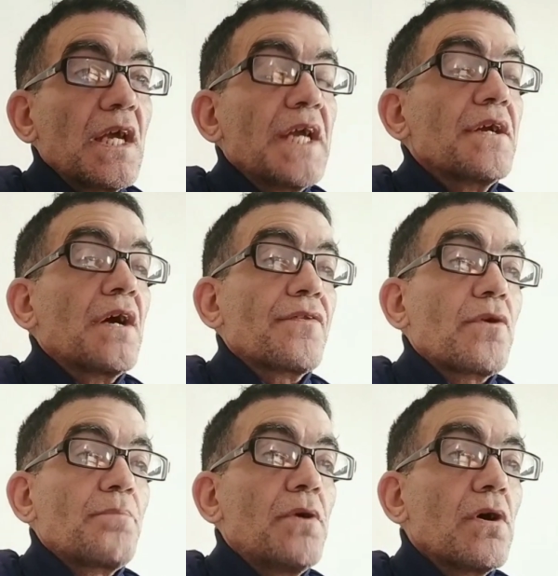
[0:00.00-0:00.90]
In
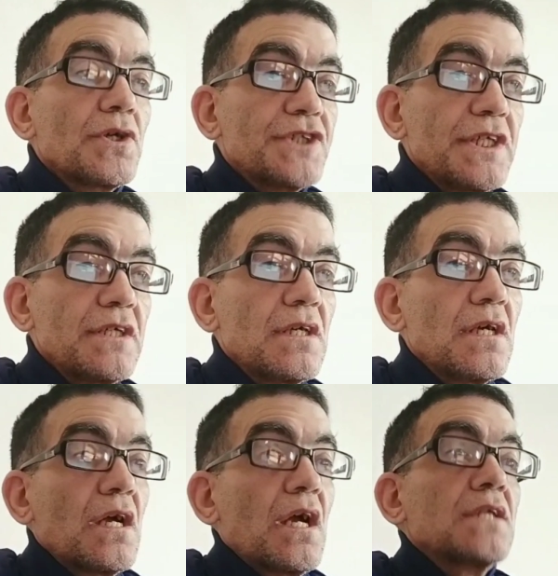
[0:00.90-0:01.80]
anthropology
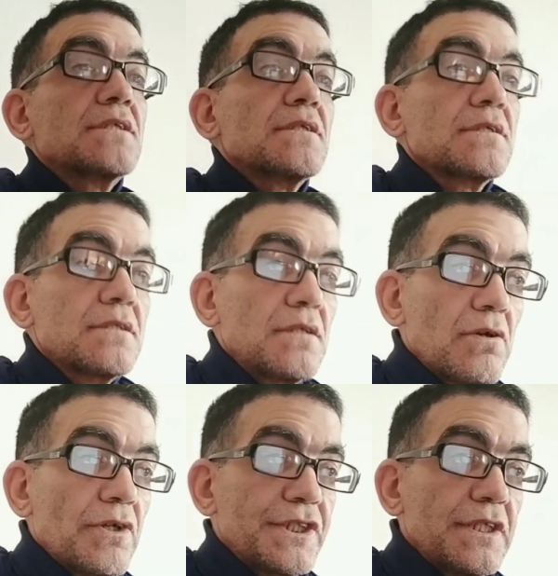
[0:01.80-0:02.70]
and
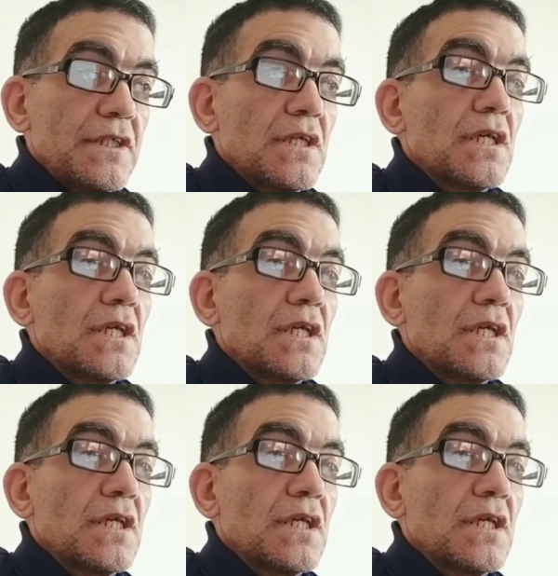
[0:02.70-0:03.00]
sociology,